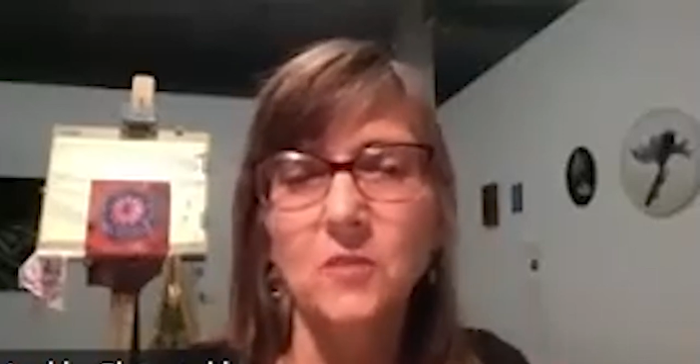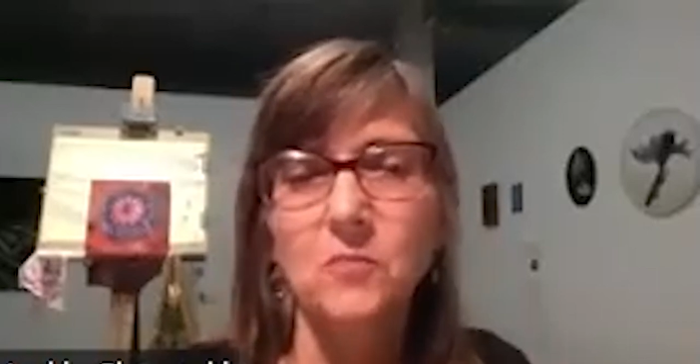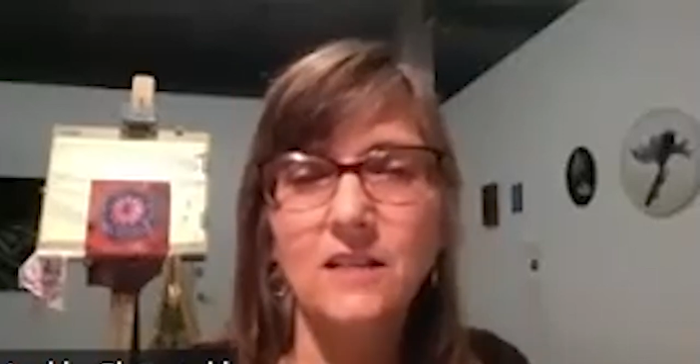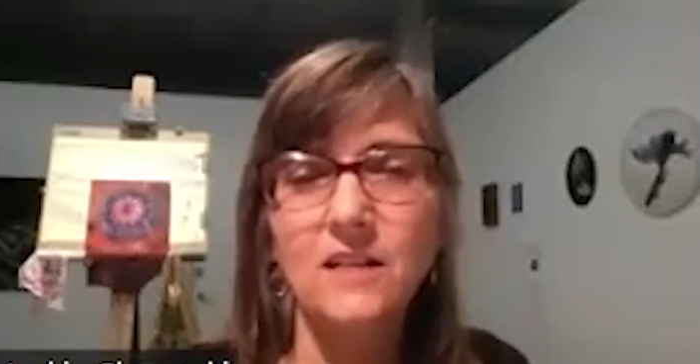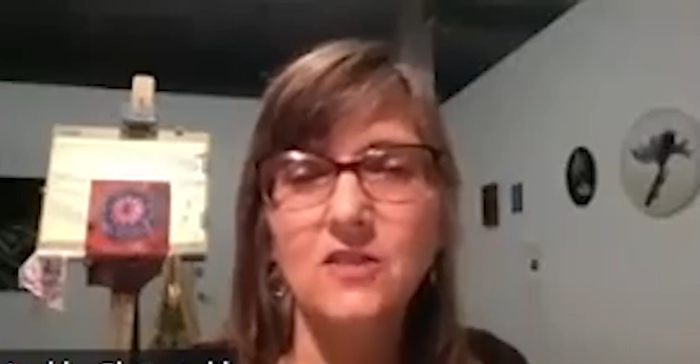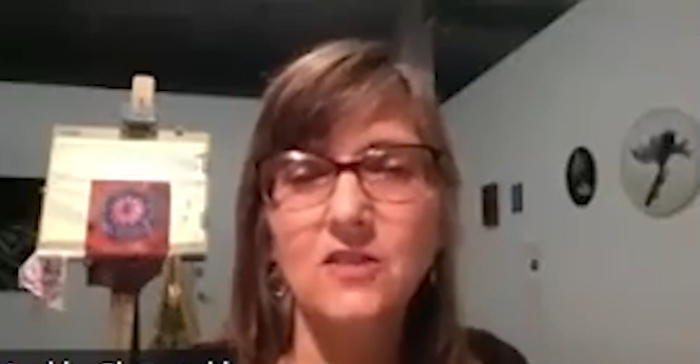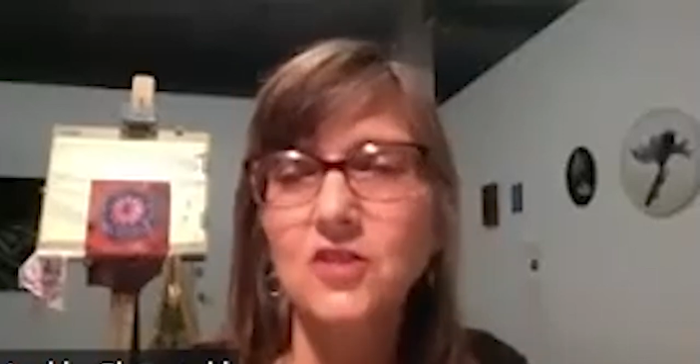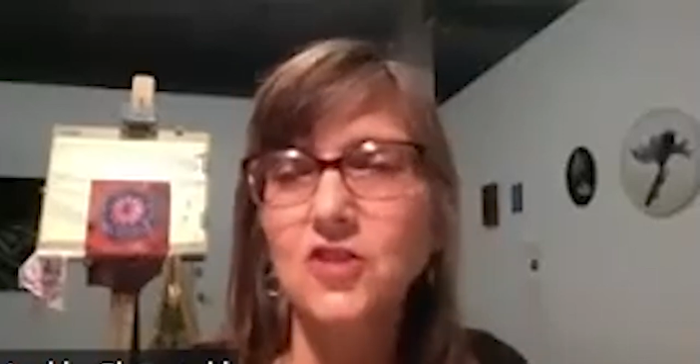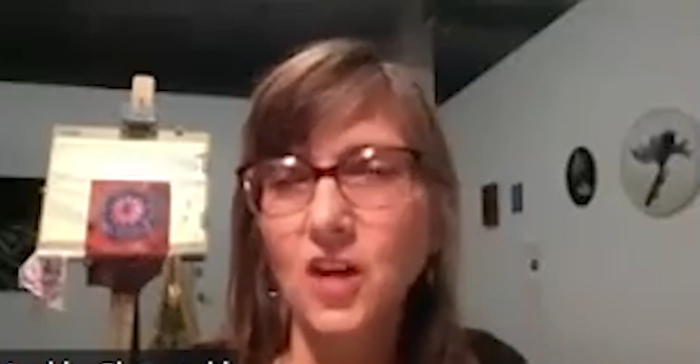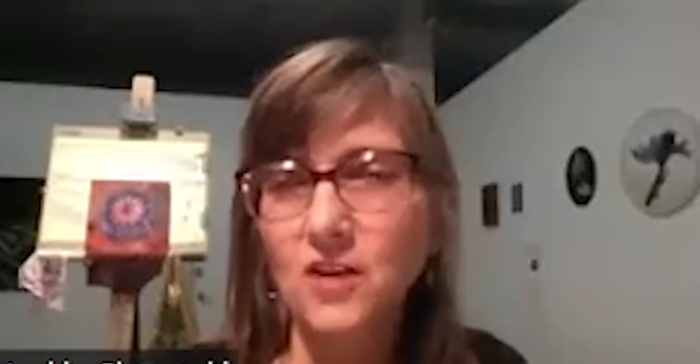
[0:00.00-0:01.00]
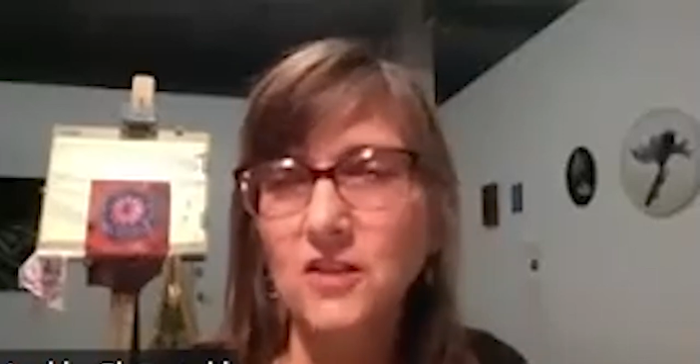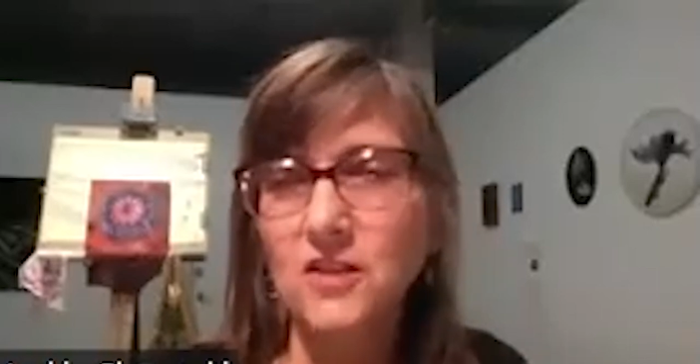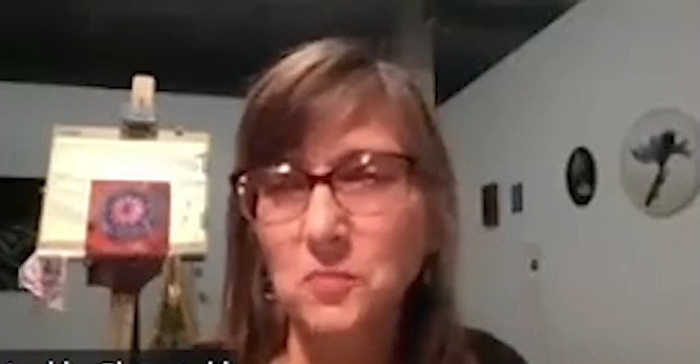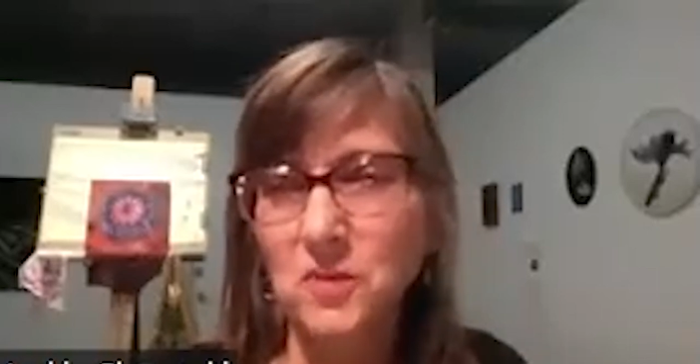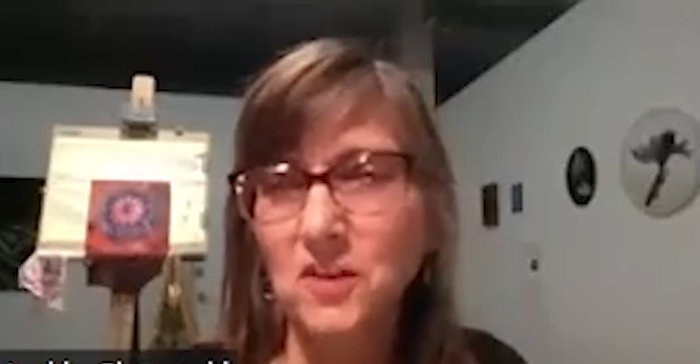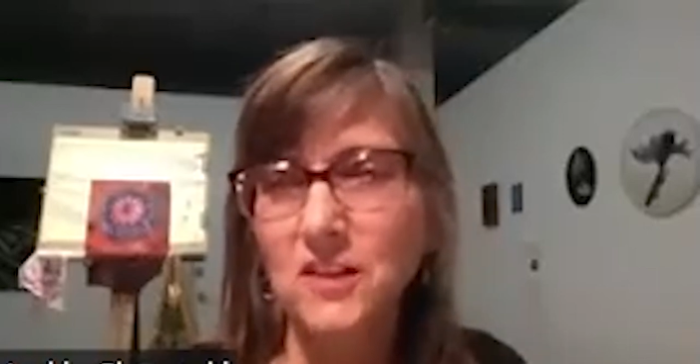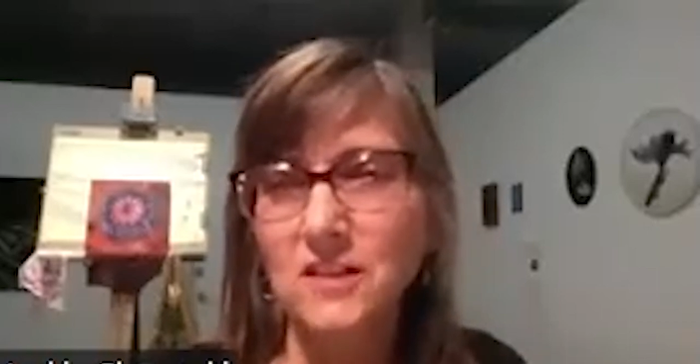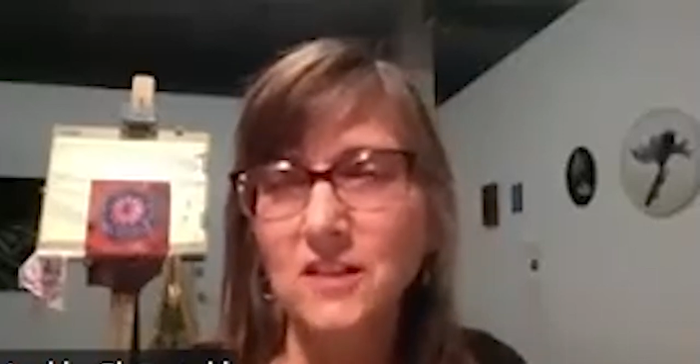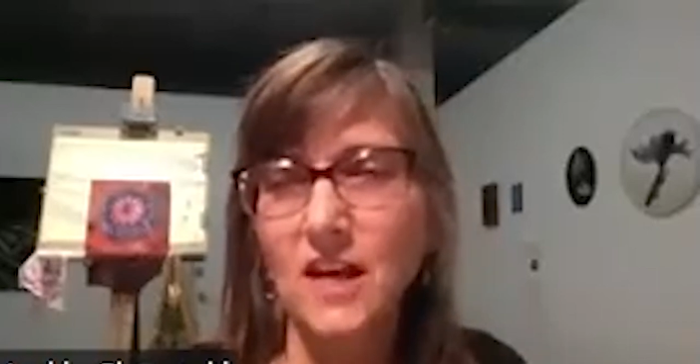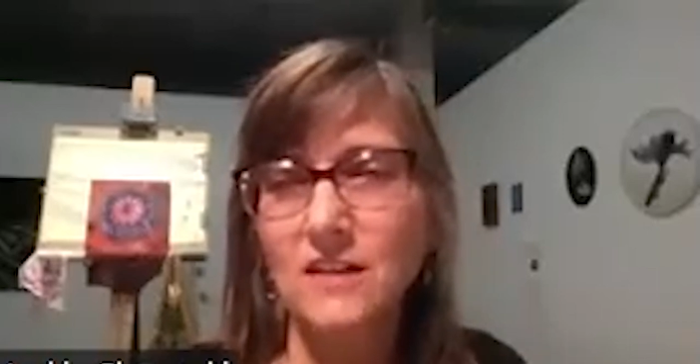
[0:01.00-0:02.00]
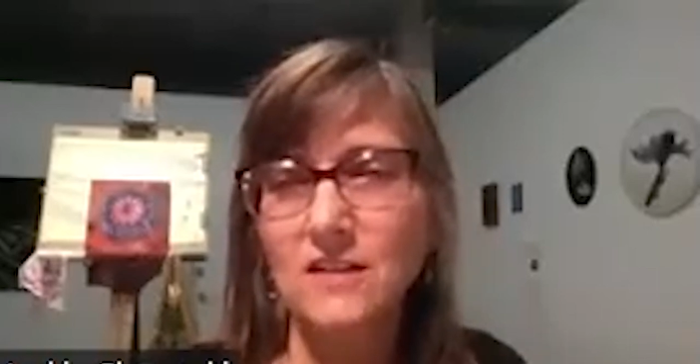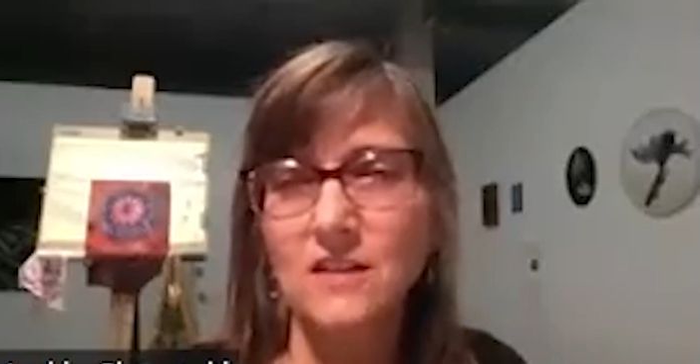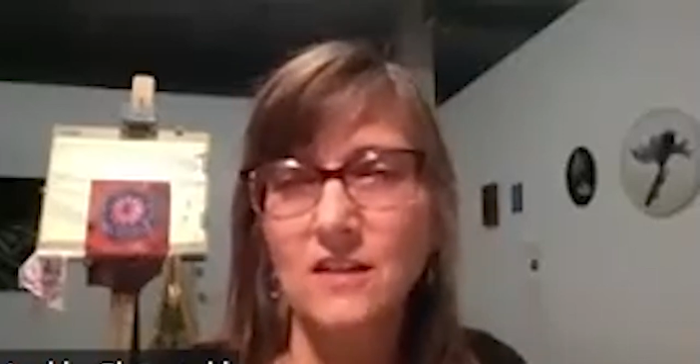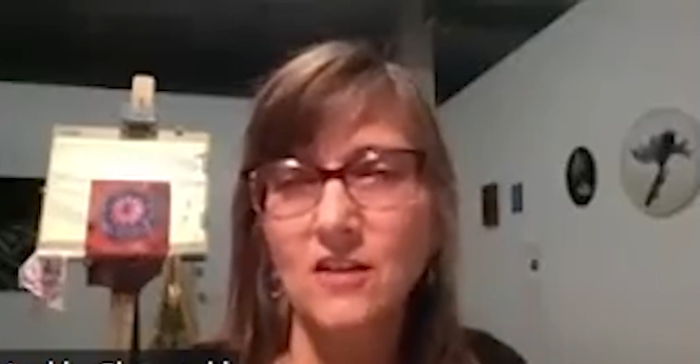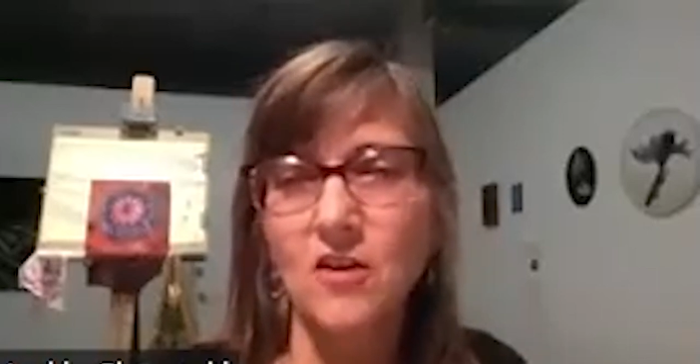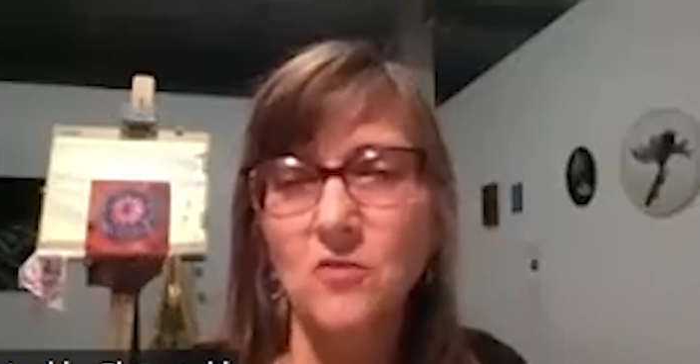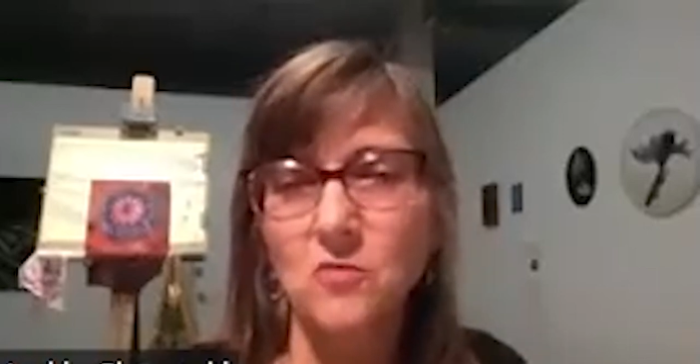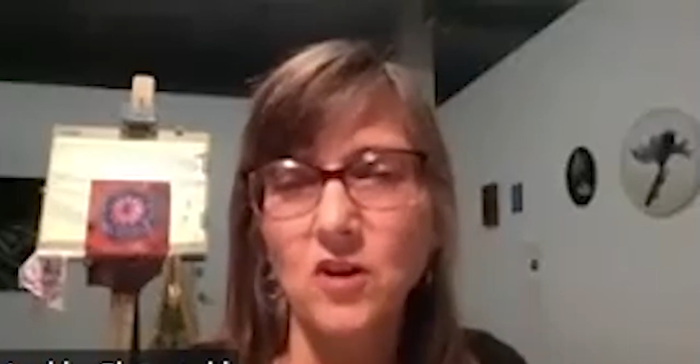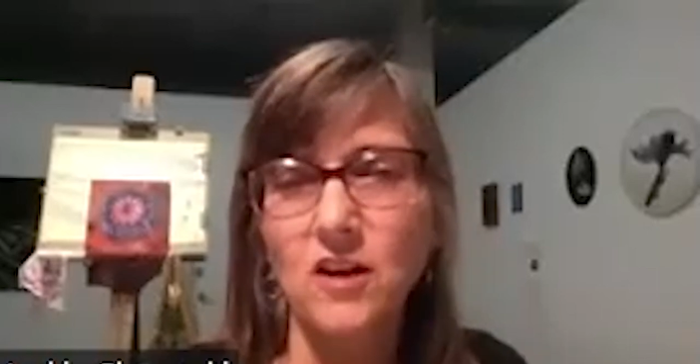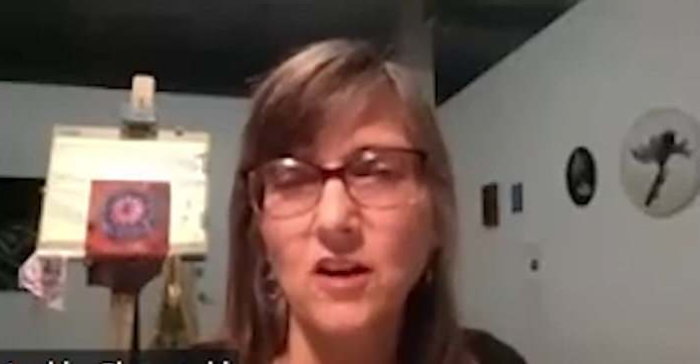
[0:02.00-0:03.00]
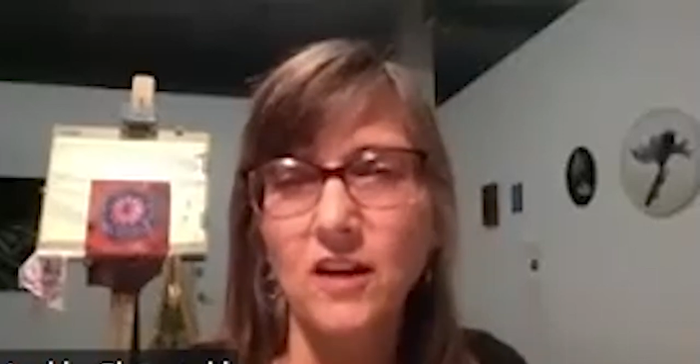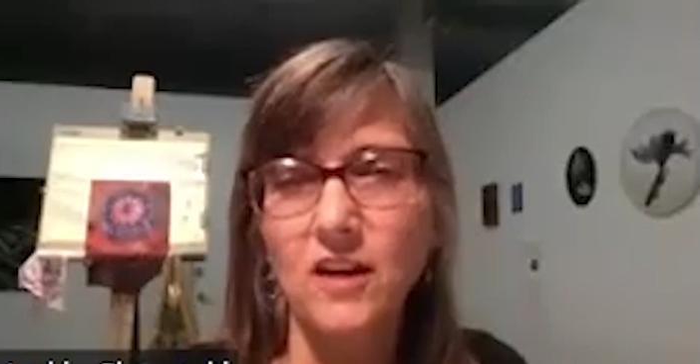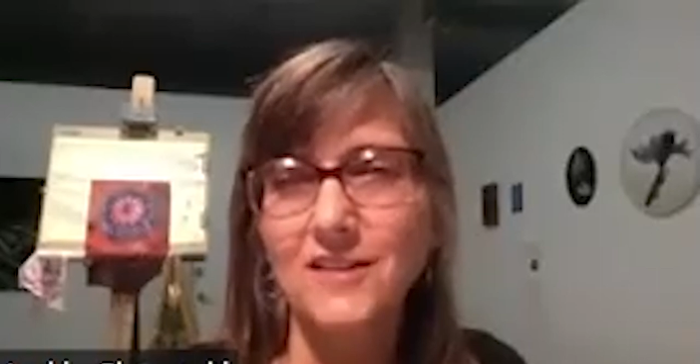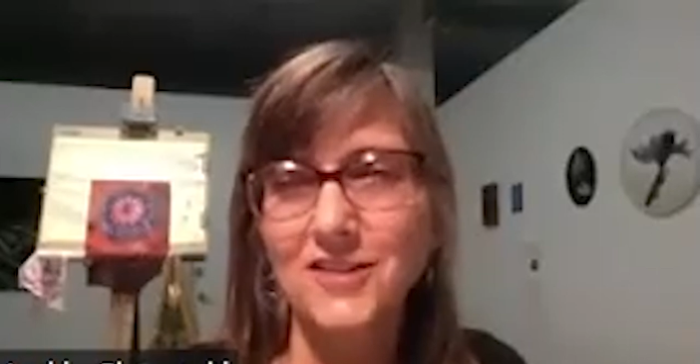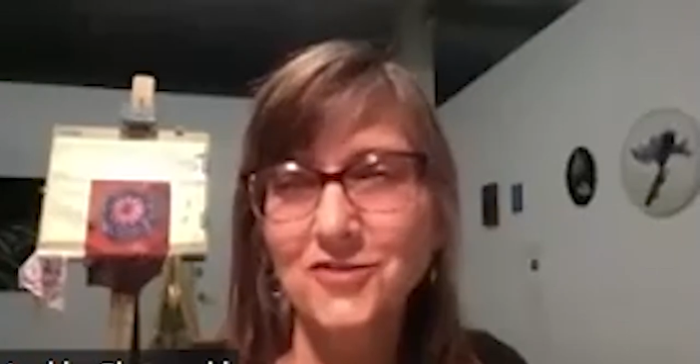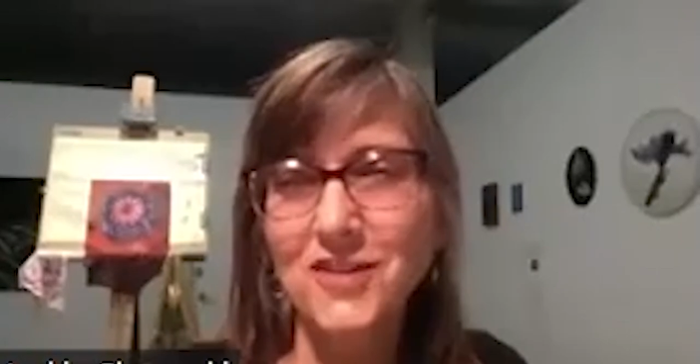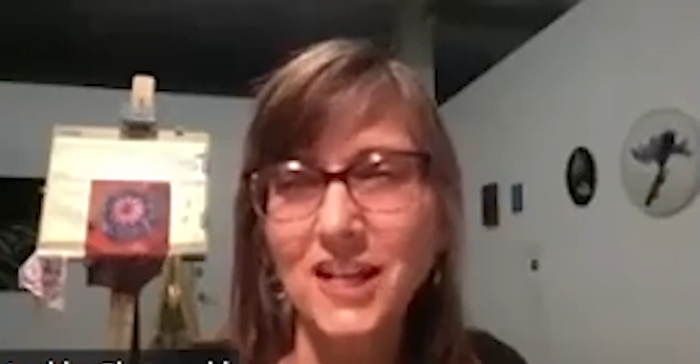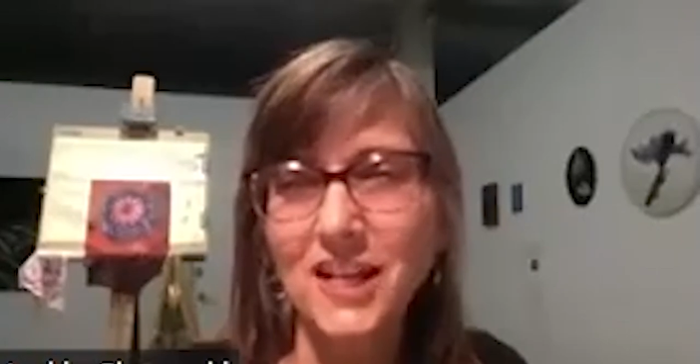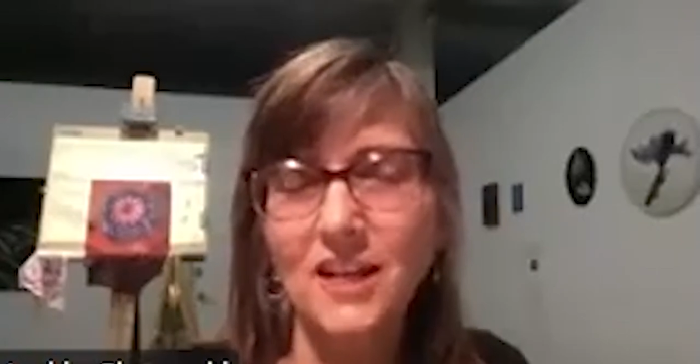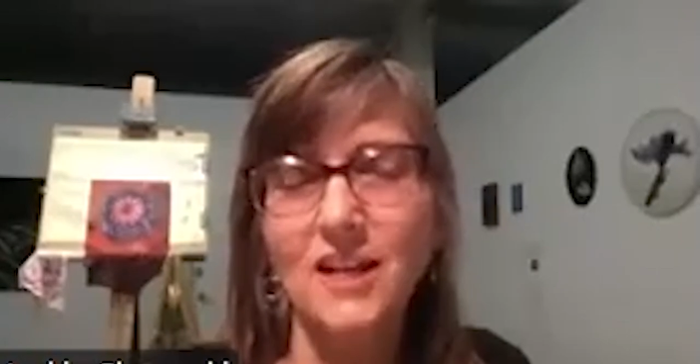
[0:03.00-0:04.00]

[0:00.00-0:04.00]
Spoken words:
but it's the shared experience that is the artwork and it's unique.